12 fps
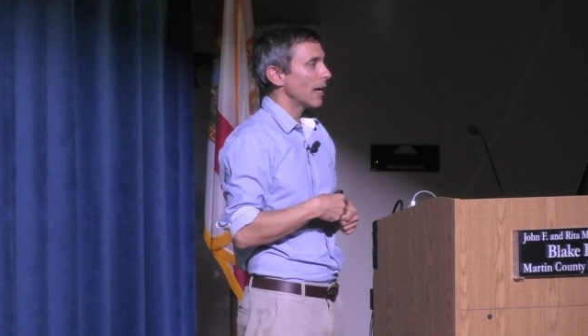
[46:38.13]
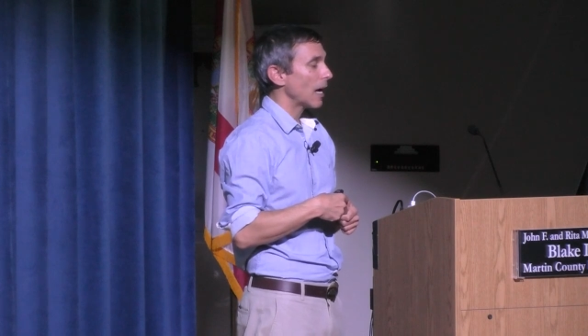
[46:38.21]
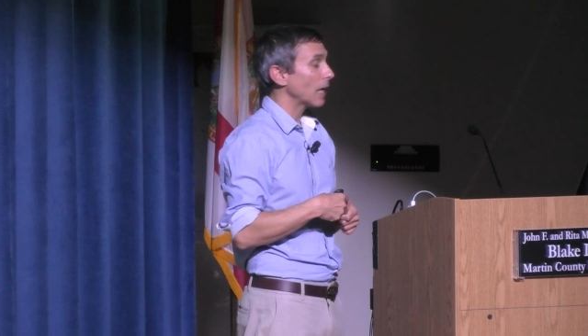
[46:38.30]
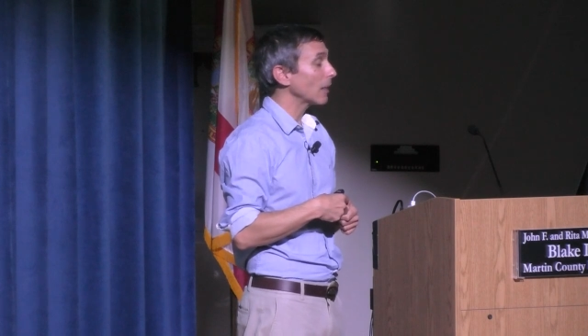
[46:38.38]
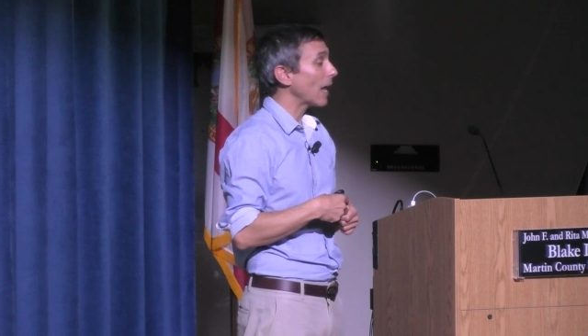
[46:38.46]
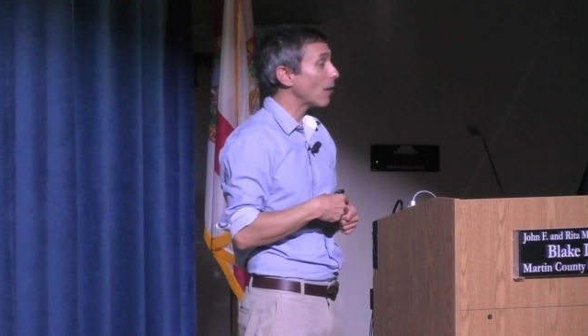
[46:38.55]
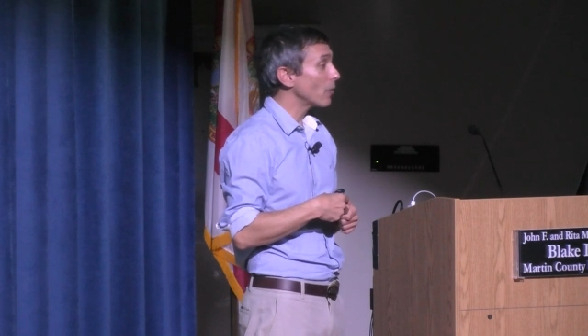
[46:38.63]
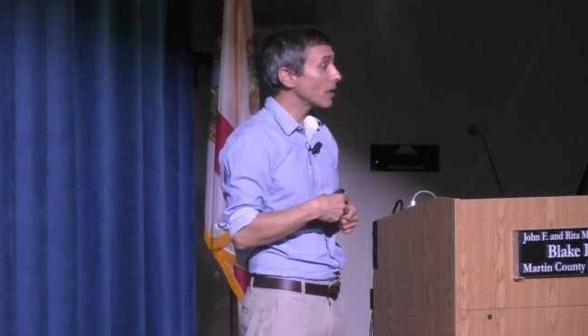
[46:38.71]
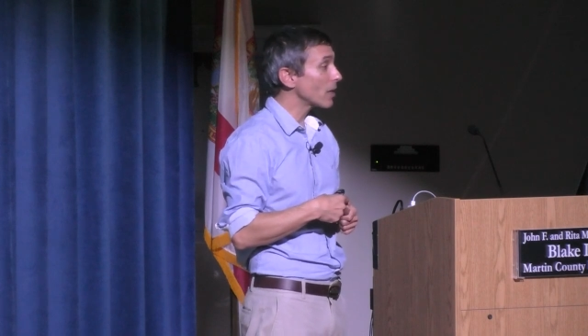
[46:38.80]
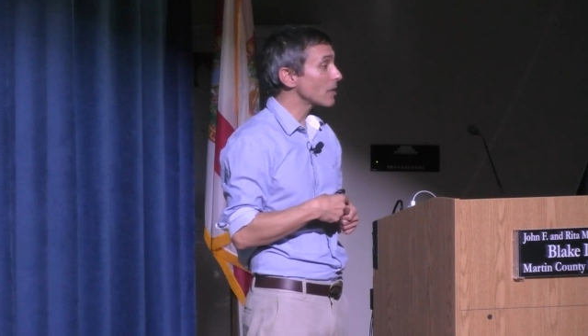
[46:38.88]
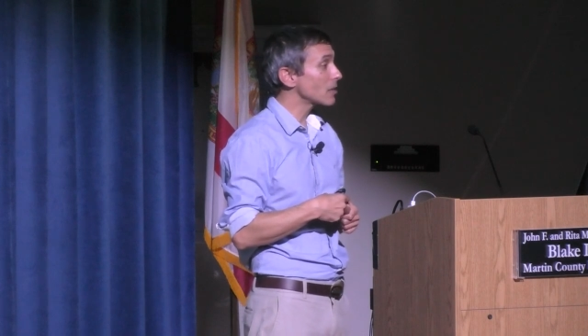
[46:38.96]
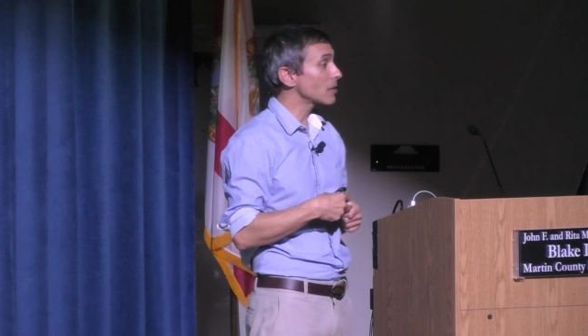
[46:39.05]

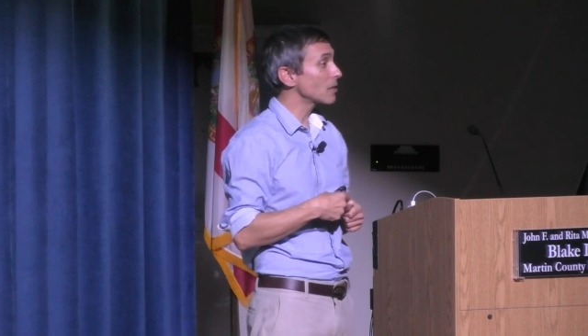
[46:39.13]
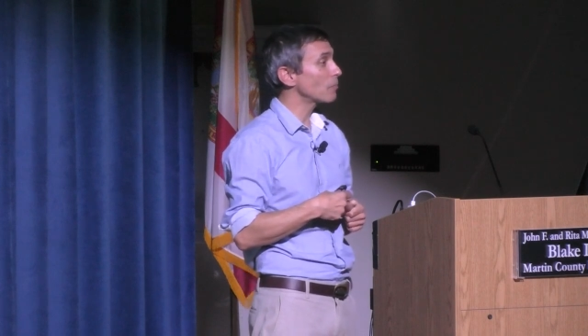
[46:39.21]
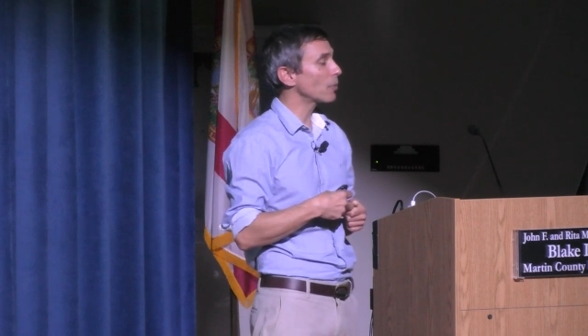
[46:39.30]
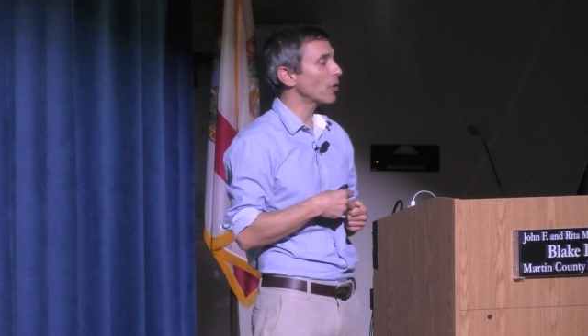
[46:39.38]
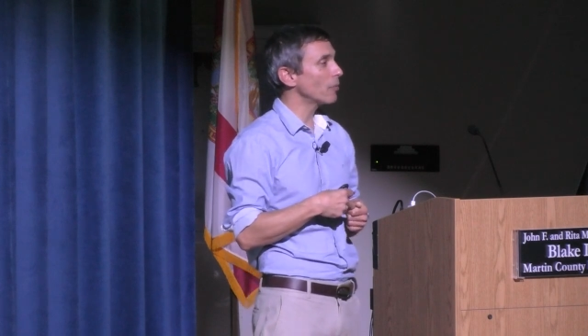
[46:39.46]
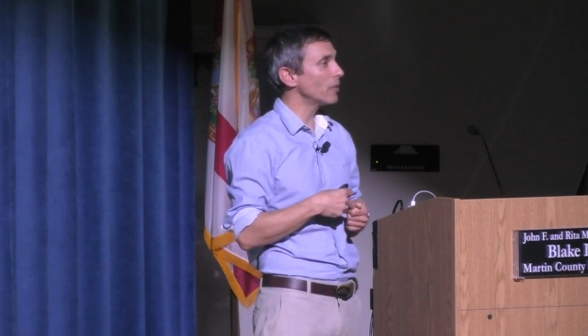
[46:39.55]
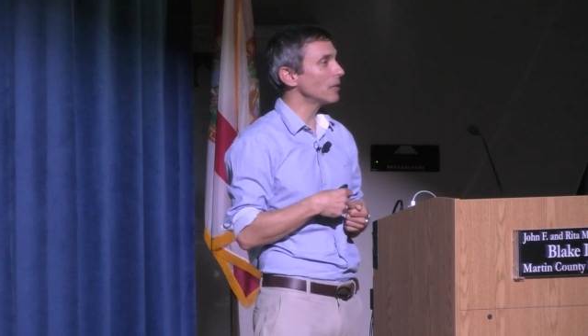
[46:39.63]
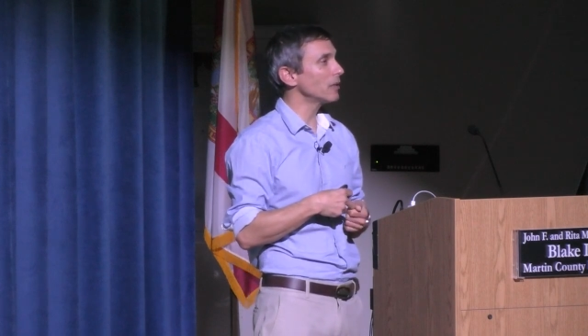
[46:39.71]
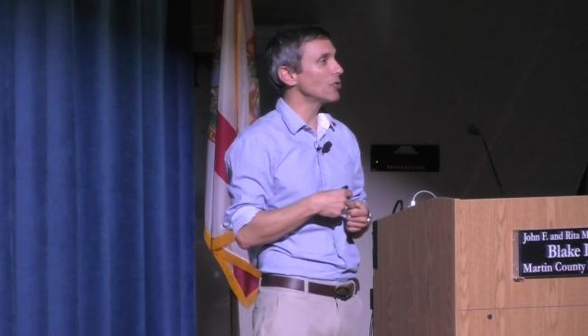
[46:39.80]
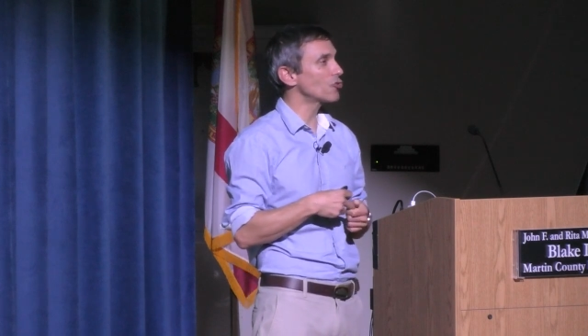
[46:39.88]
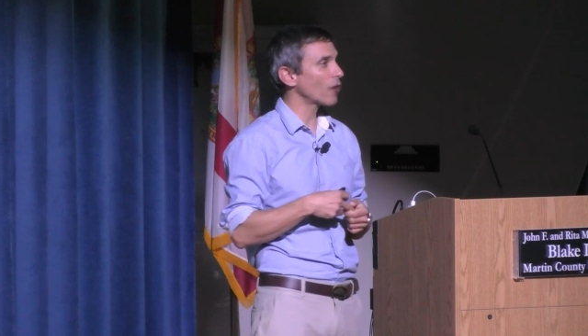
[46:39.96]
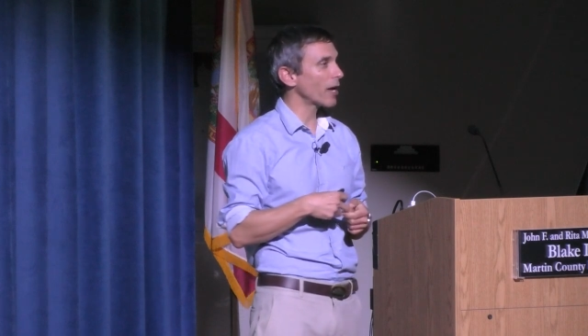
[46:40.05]
allowing us to
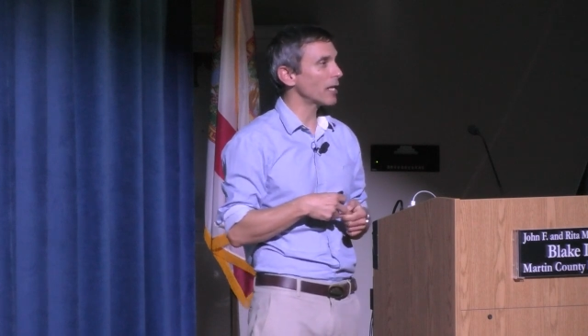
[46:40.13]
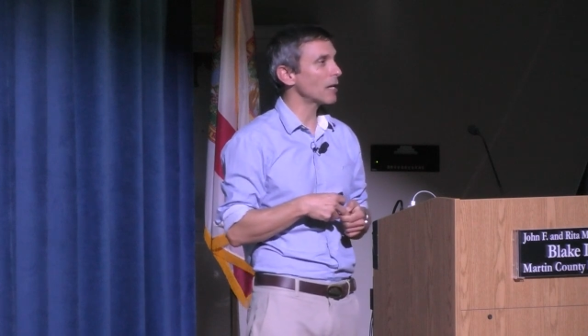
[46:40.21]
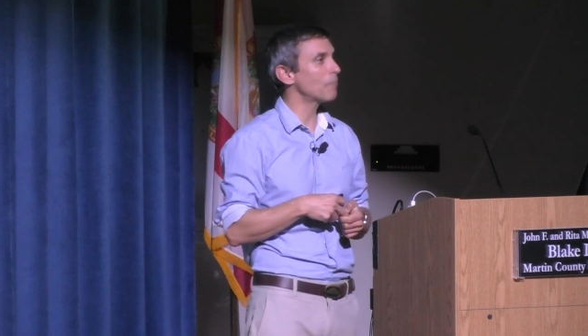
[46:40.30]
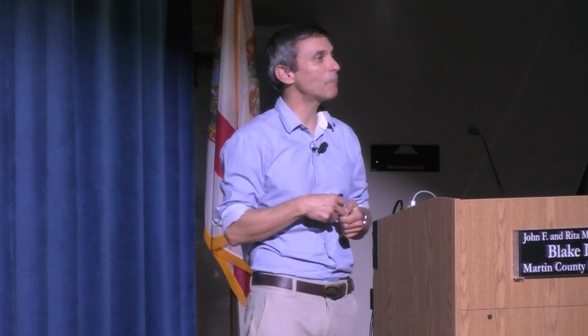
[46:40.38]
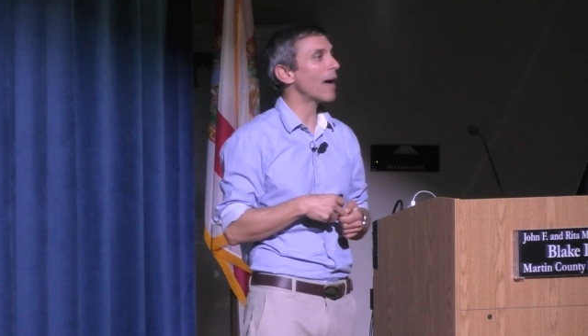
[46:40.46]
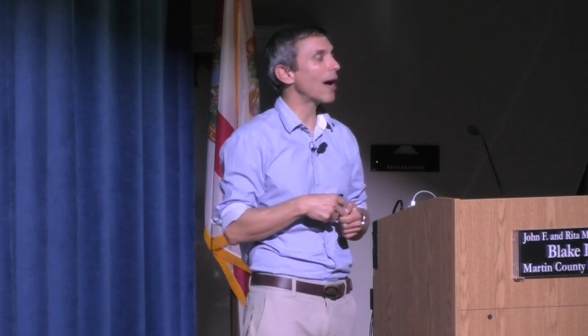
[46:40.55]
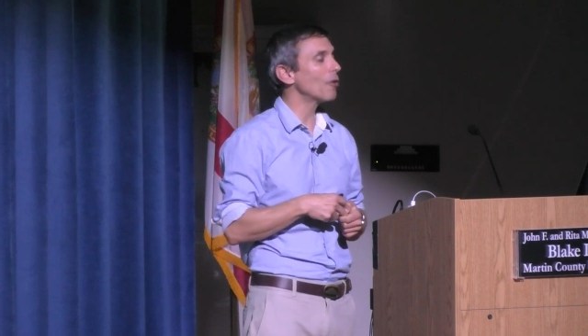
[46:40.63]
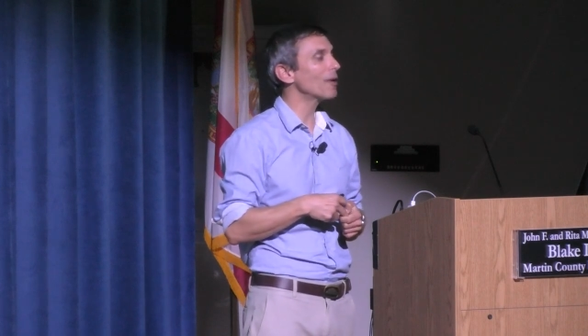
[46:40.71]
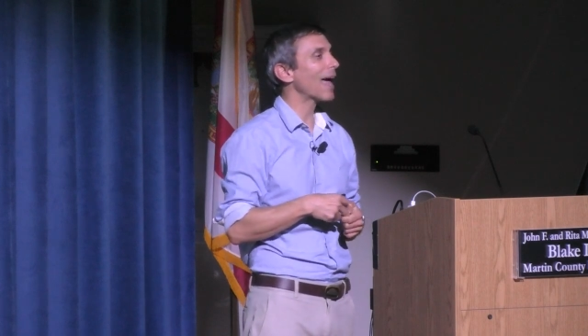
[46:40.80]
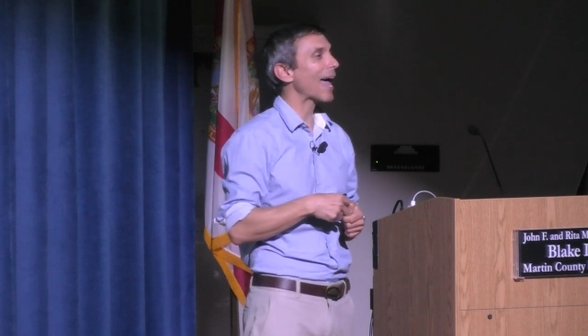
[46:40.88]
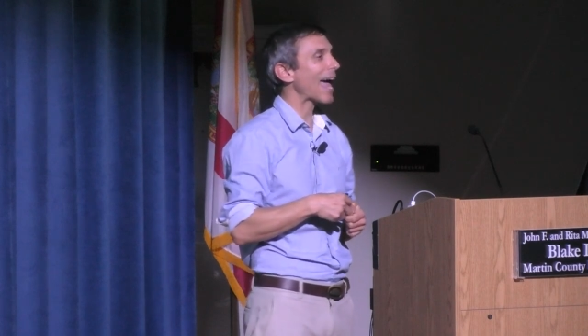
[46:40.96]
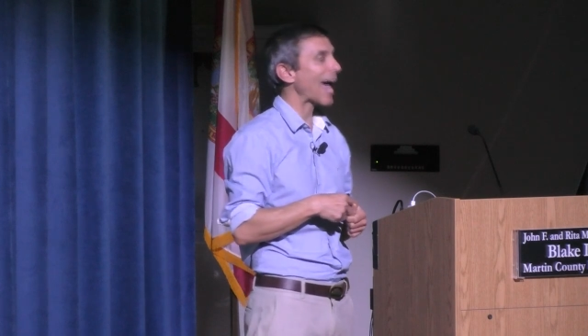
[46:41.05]
permanently drain
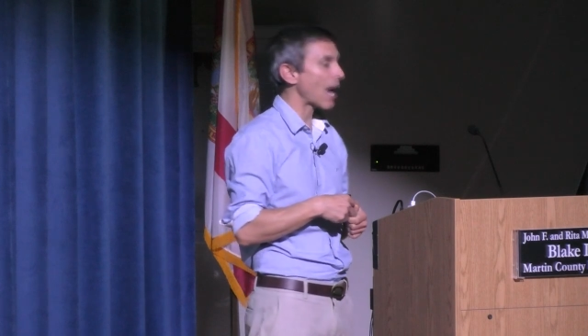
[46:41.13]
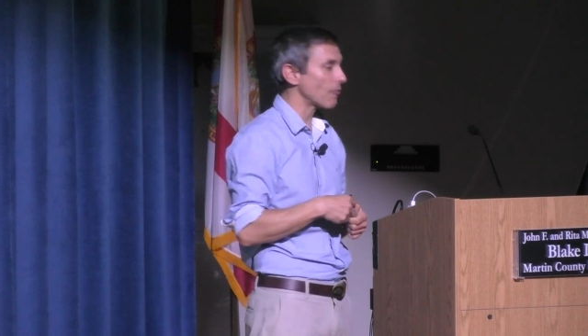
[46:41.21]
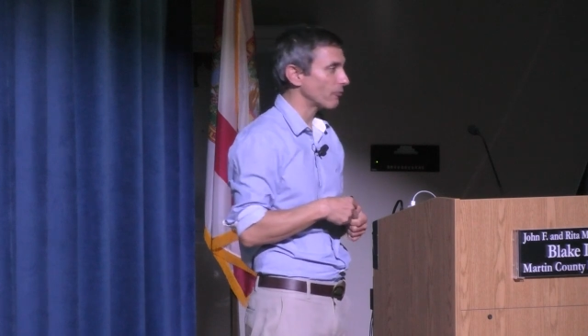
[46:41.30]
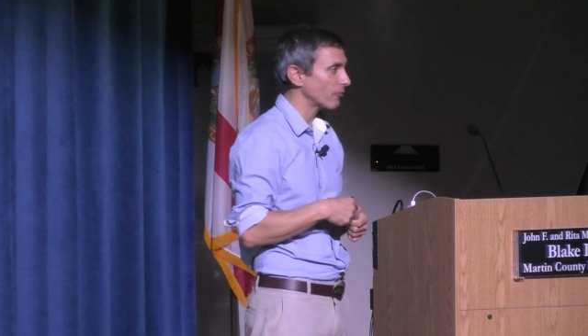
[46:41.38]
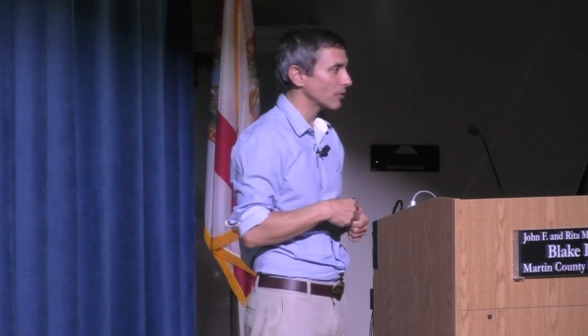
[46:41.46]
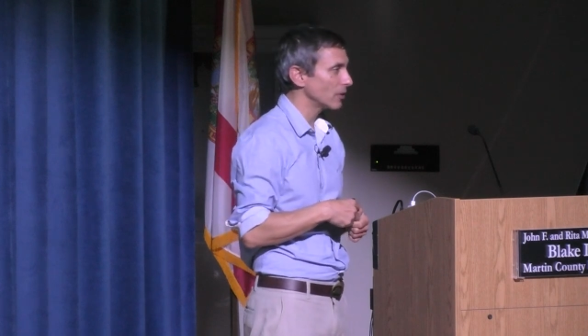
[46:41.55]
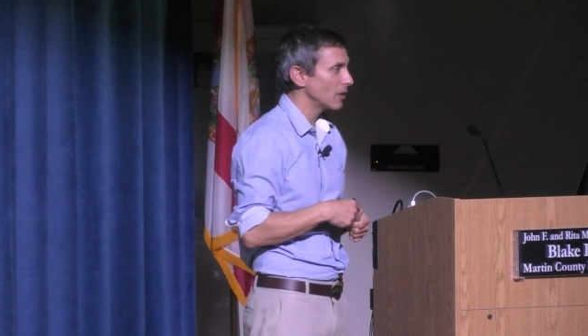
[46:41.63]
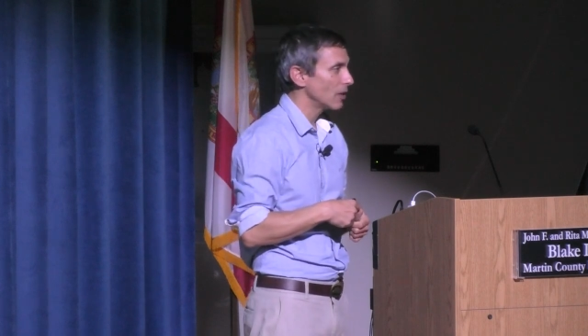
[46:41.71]
about half